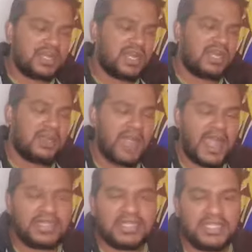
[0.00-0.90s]

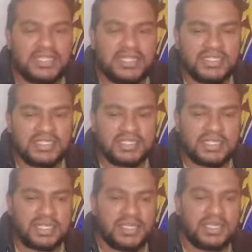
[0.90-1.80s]
I think
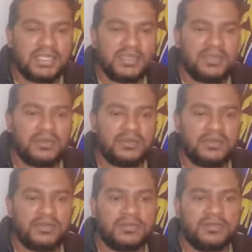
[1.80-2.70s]

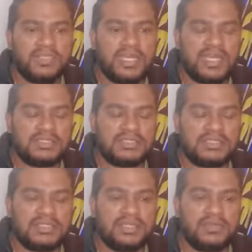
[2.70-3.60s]
that